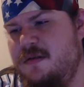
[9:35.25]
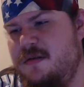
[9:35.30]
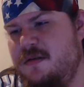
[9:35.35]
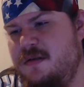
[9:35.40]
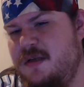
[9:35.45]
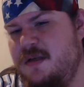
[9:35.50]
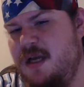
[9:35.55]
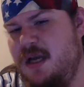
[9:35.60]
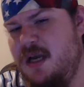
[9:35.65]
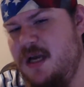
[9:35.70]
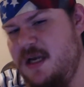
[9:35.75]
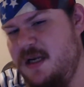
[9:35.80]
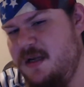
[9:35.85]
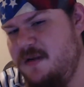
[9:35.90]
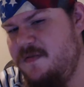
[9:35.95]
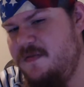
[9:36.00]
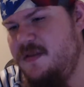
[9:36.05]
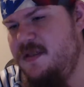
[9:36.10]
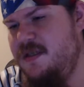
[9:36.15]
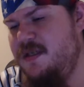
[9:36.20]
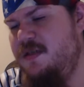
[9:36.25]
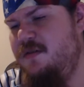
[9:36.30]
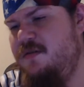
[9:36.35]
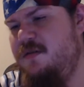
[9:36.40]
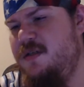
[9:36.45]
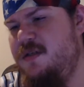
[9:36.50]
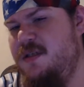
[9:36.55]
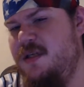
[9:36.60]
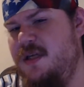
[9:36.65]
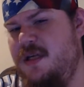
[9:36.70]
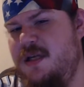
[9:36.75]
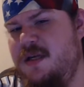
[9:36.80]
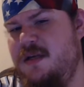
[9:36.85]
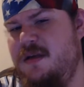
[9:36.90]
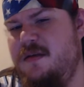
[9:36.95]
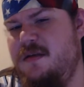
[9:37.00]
kind of citrusy,